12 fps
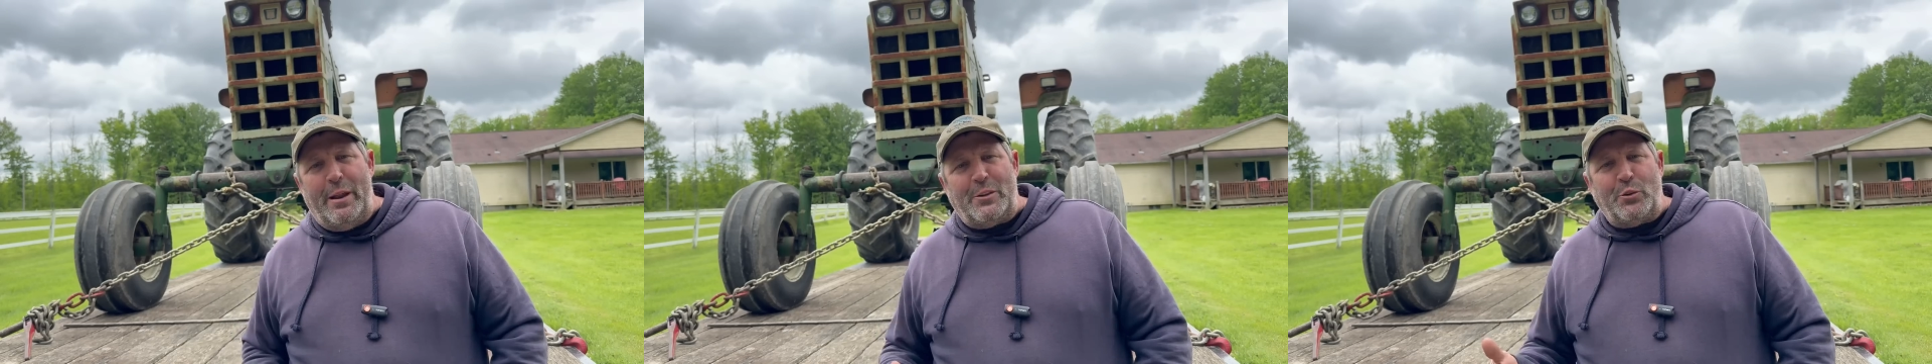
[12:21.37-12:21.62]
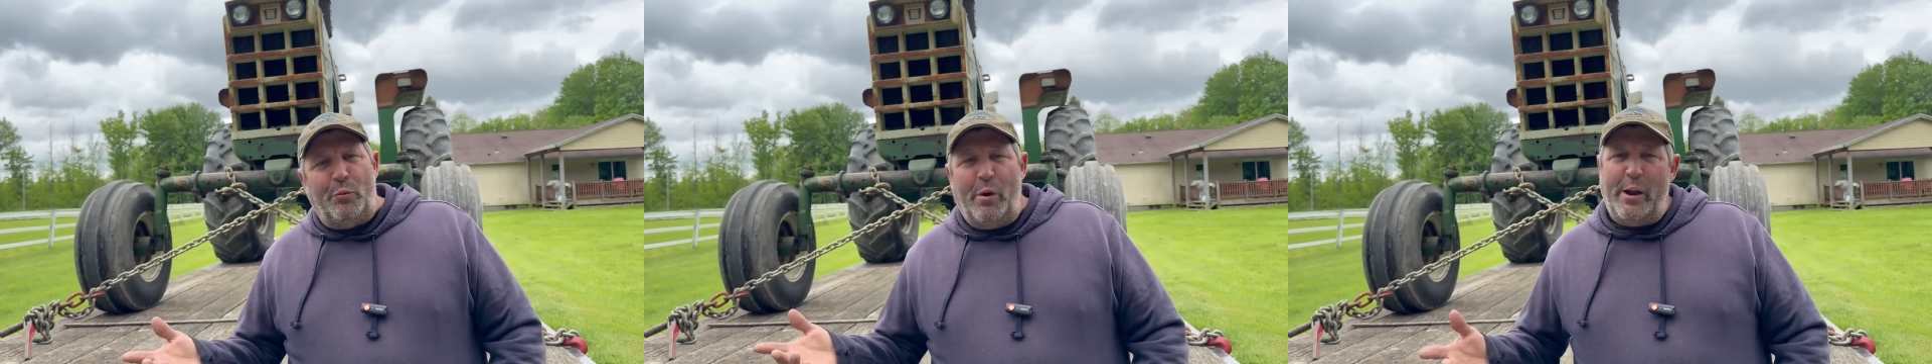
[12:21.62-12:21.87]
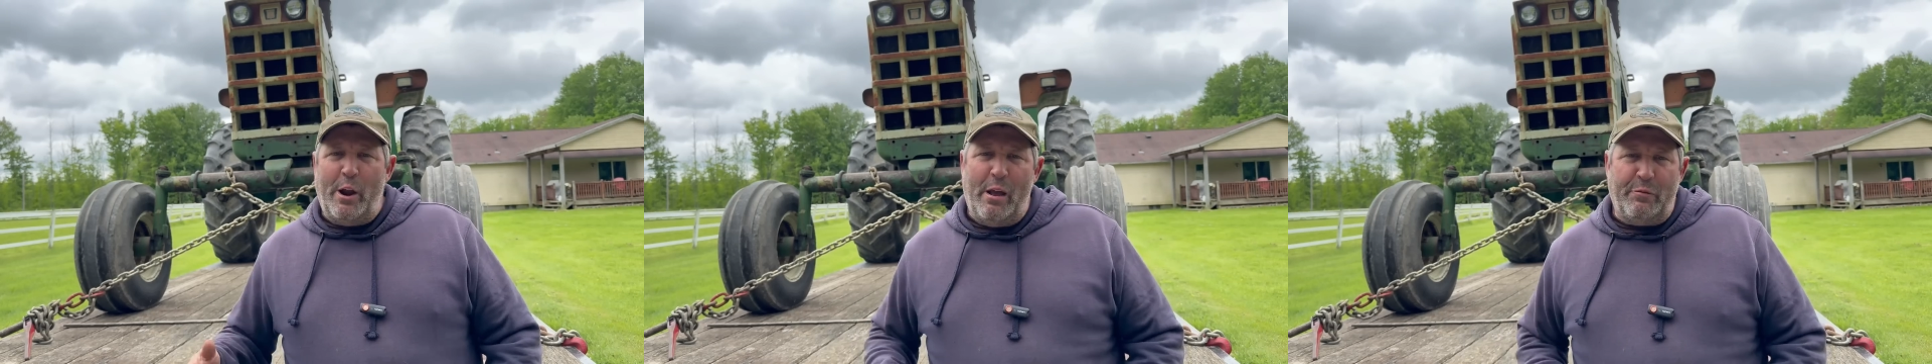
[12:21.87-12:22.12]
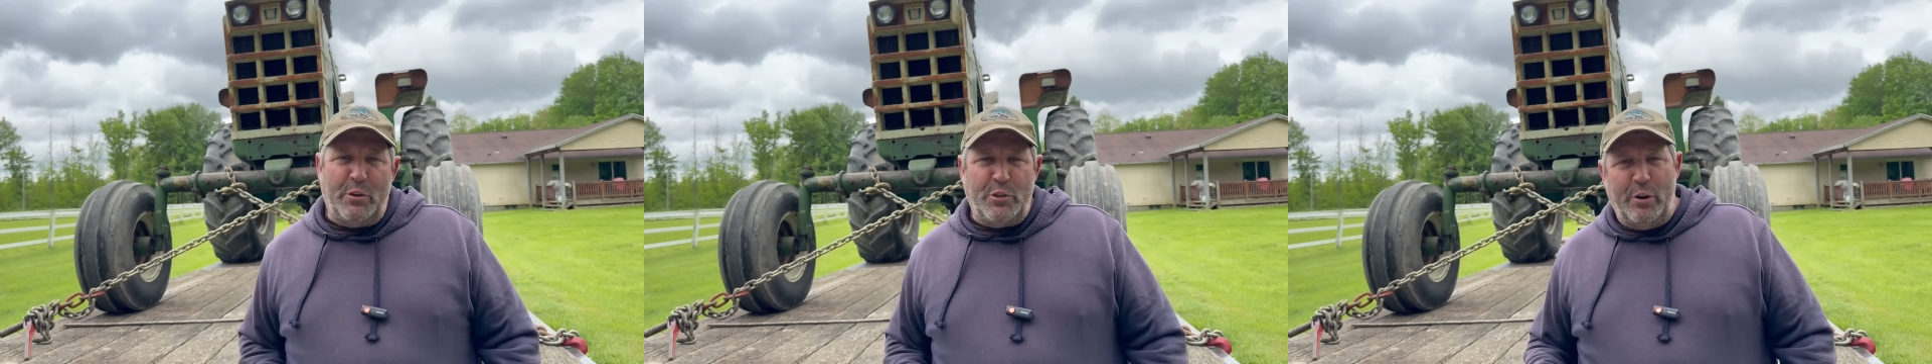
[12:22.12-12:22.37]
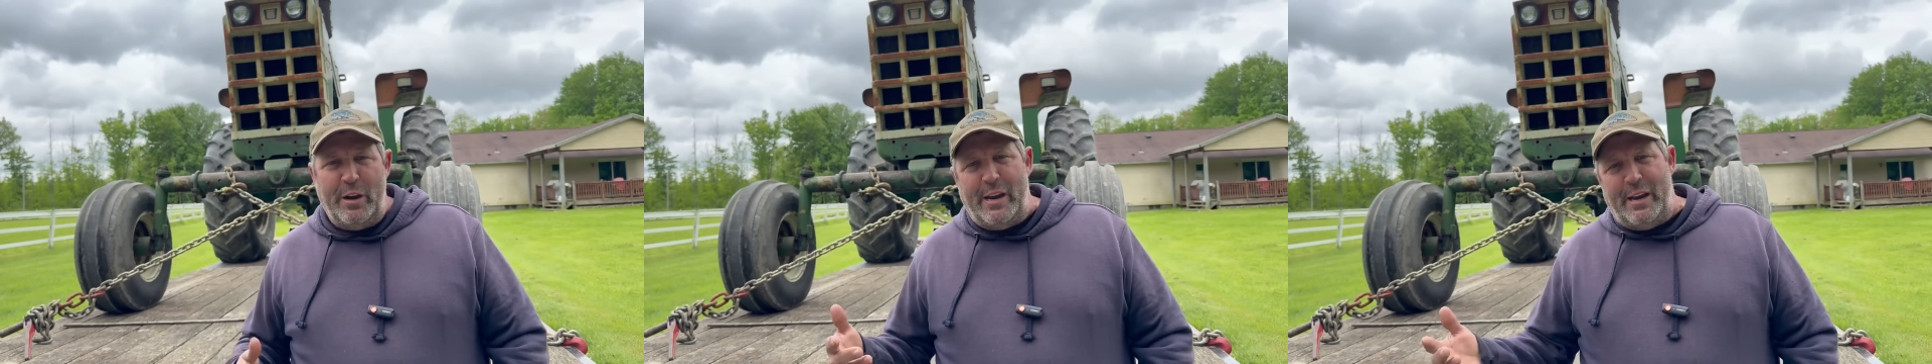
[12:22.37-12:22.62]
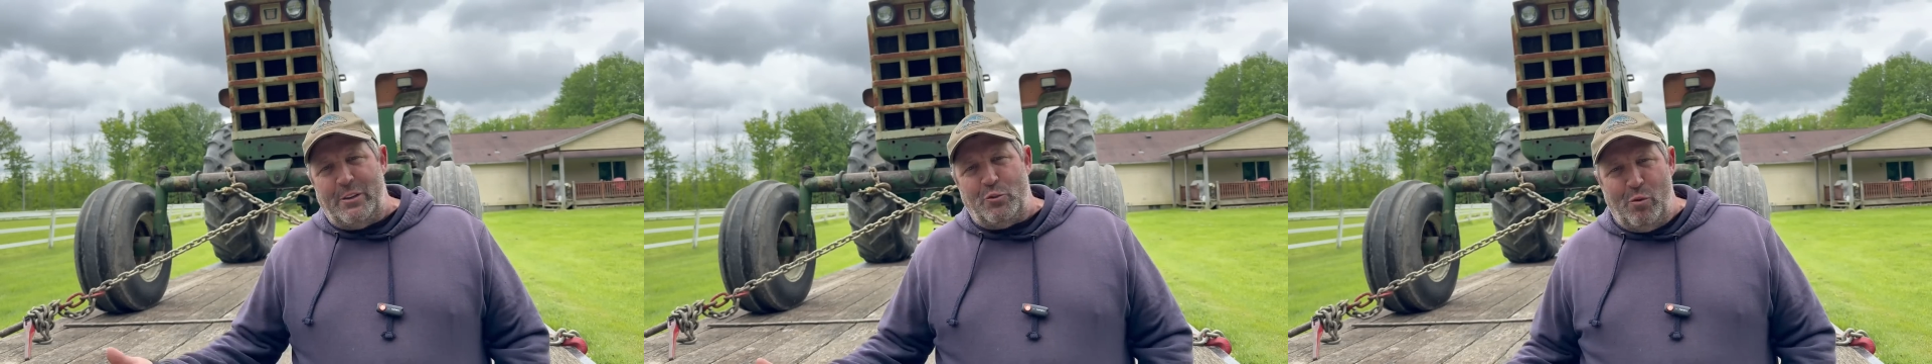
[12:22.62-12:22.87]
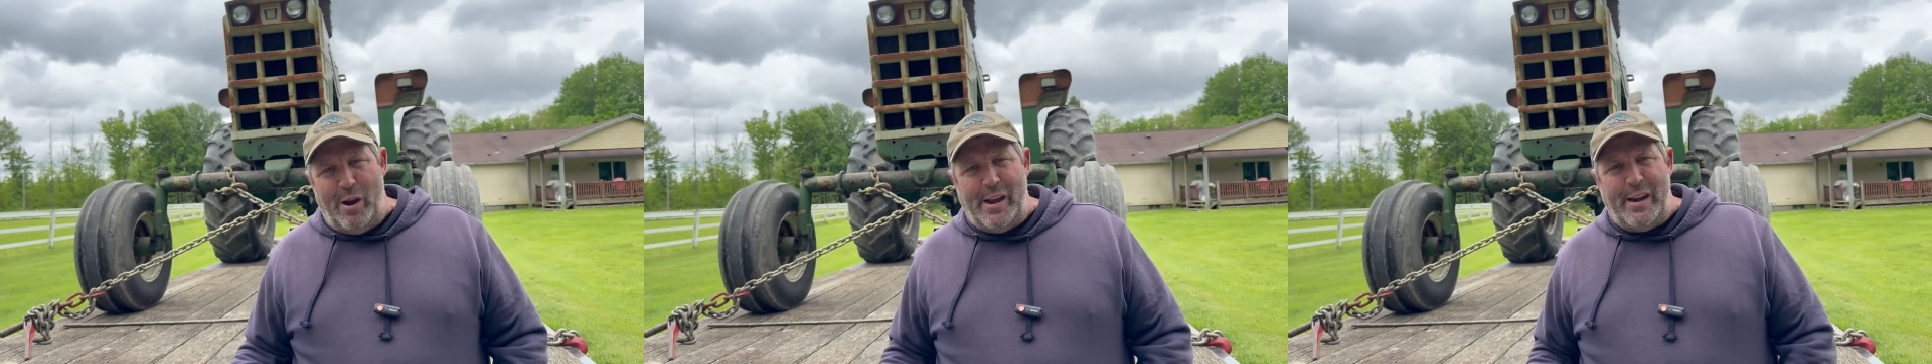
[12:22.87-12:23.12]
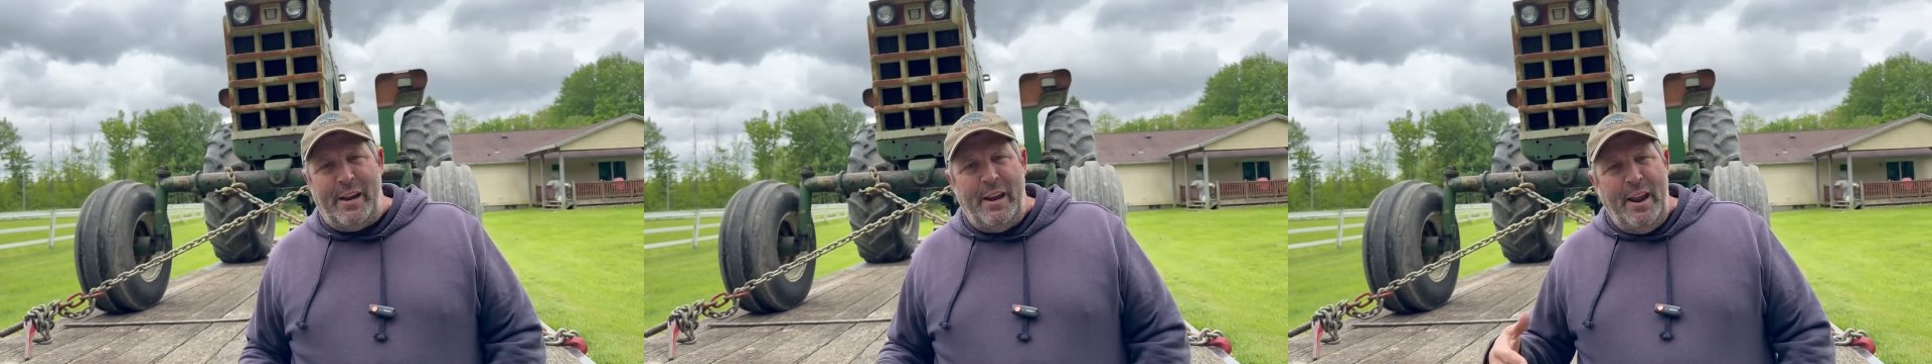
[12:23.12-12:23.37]
that's a write-off because you're getting
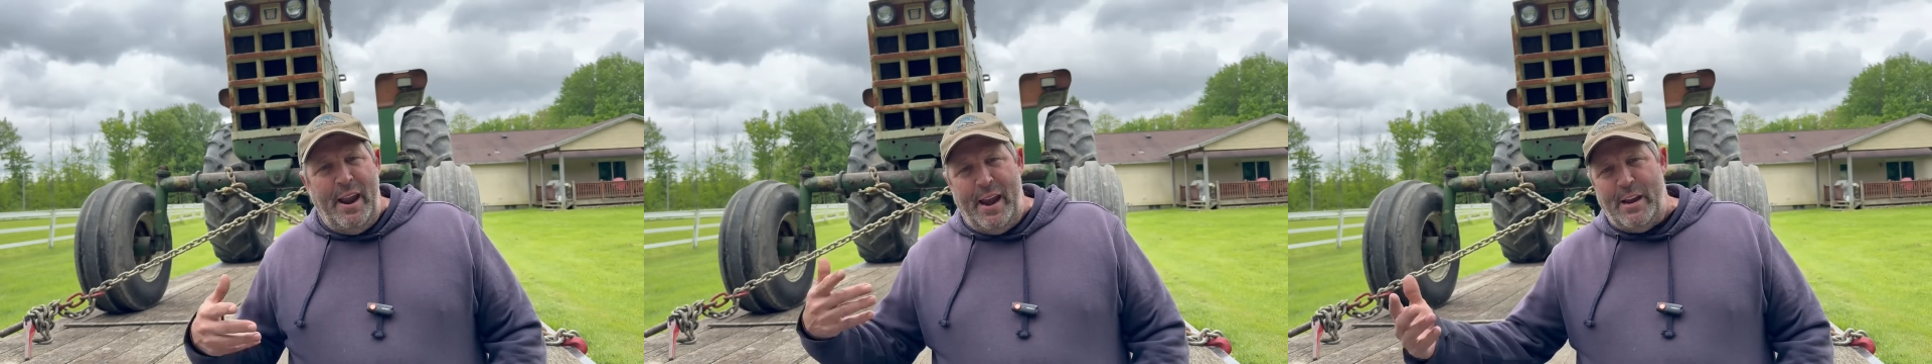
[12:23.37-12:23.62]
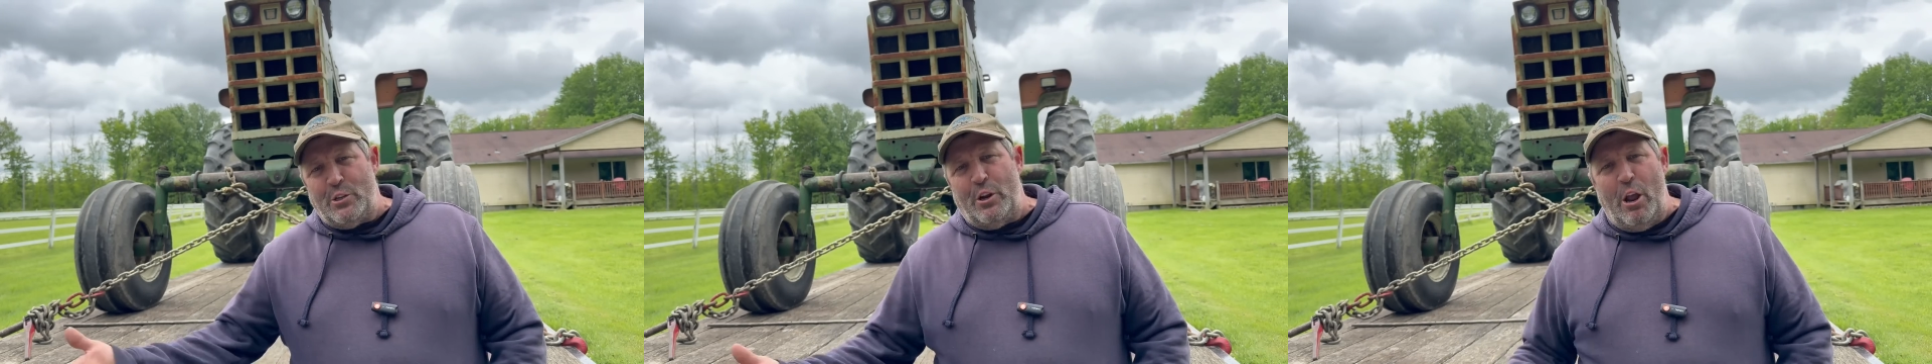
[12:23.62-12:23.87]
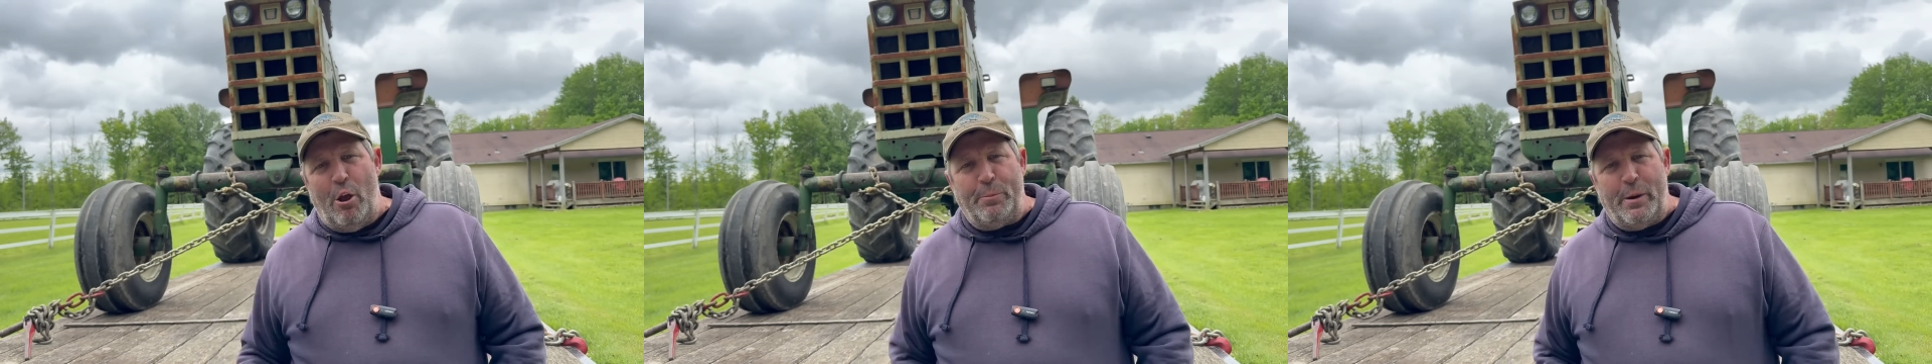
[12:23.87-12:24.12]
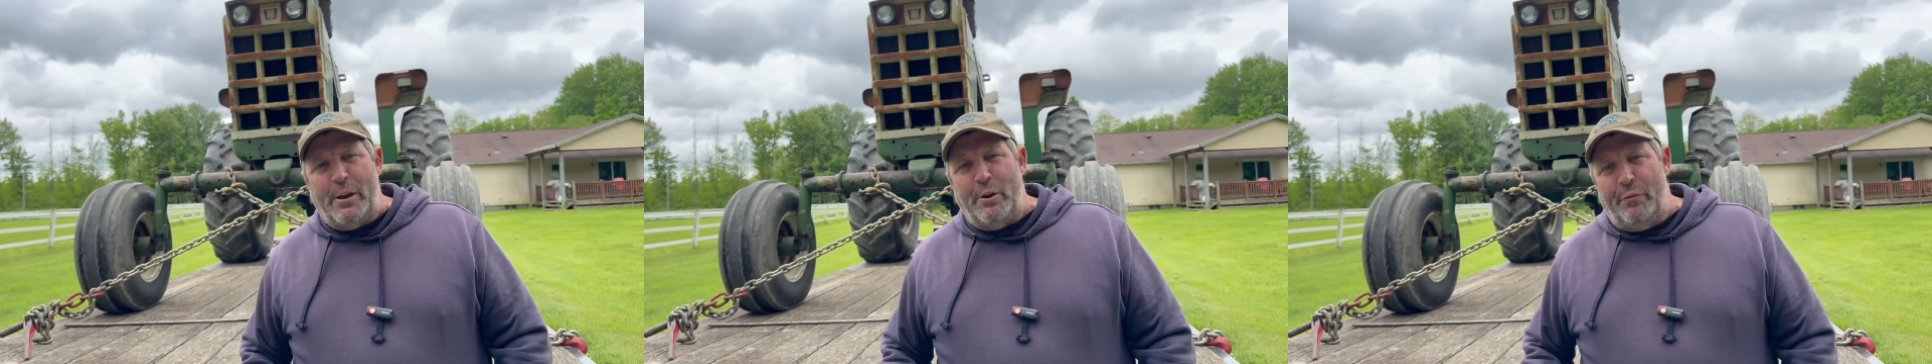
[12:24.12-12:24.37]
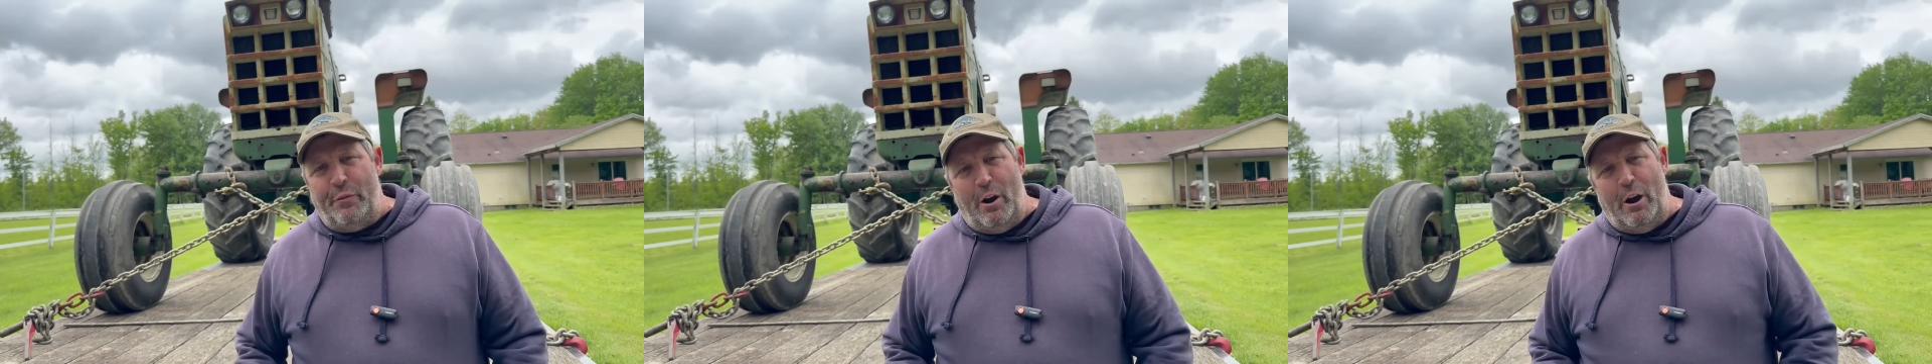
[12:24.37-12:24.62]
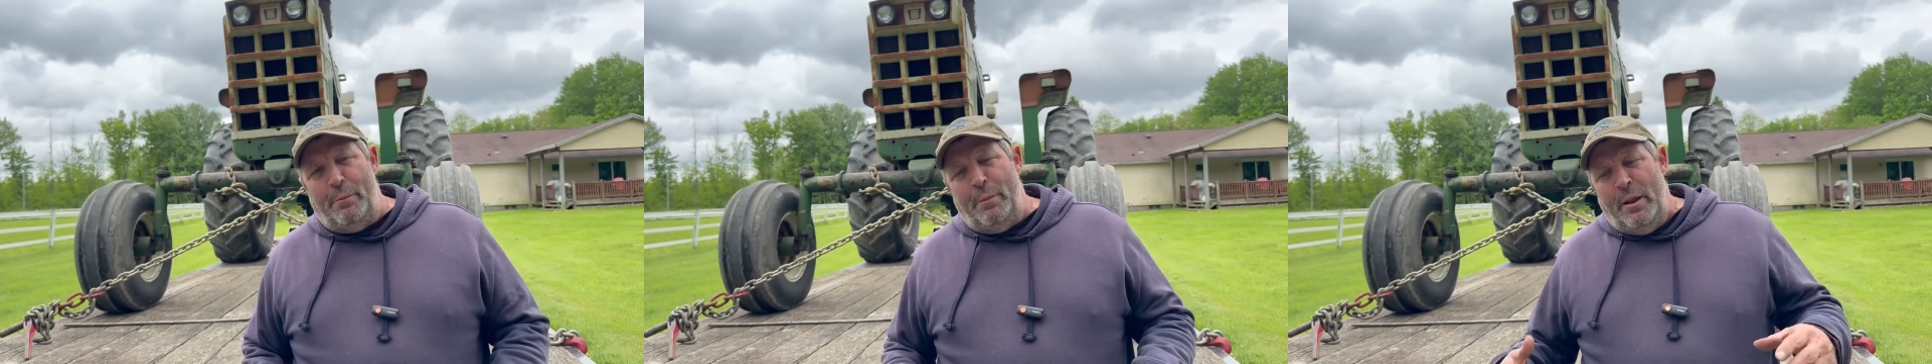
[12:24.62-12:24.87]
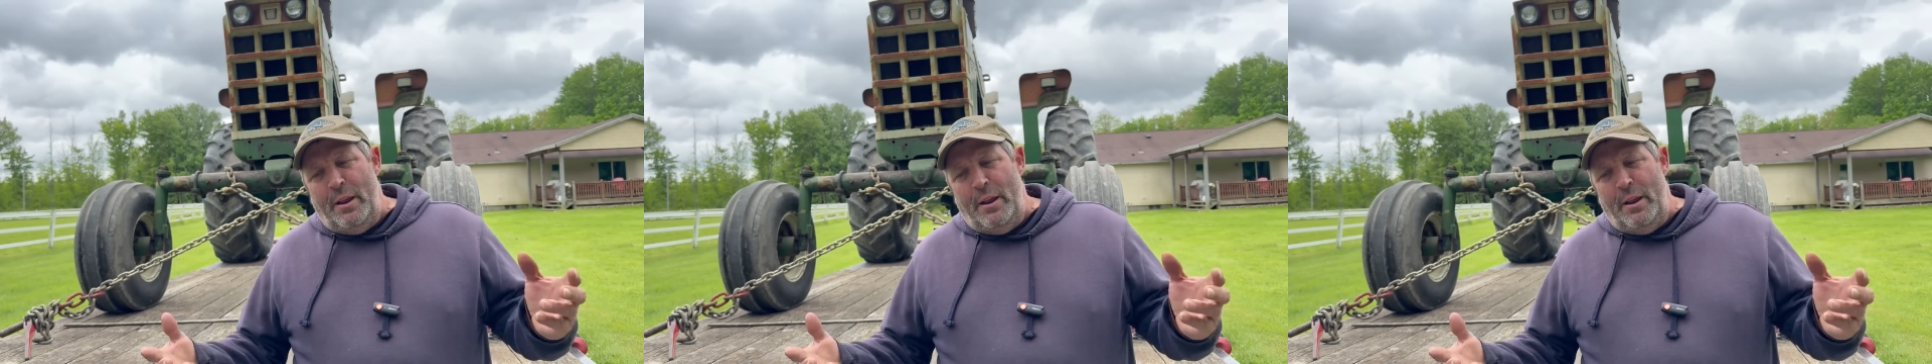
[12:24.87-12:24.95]
training and it's going to help you on your farm.